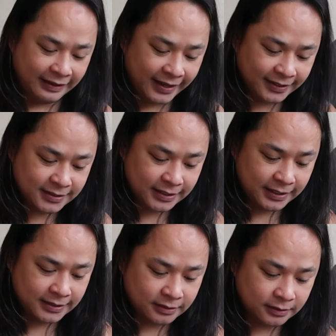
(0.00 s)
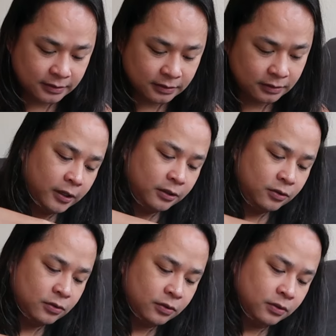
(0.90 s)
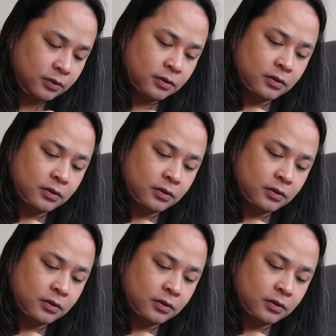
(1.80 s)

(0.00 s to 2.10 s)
Next is... Ano to?